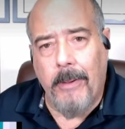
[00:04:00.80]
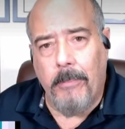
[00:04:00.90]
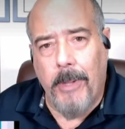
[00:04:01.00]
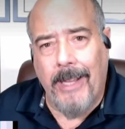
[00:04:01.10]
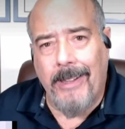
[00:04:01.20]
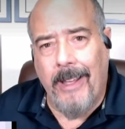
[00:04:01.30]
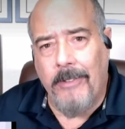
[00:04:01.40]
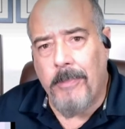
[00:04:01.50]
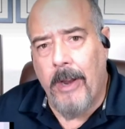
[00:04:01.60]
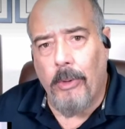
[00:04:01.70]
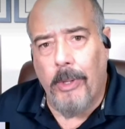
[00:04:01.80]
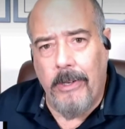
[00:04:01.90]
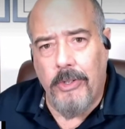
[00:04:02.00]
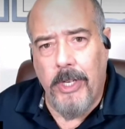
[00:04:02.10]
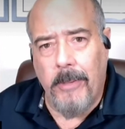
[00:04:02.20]
Black Lives Matter
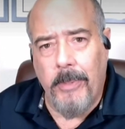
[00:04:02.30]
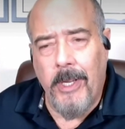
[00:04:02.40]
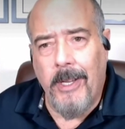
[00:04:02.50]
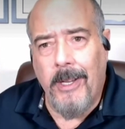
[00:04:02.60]
leadership.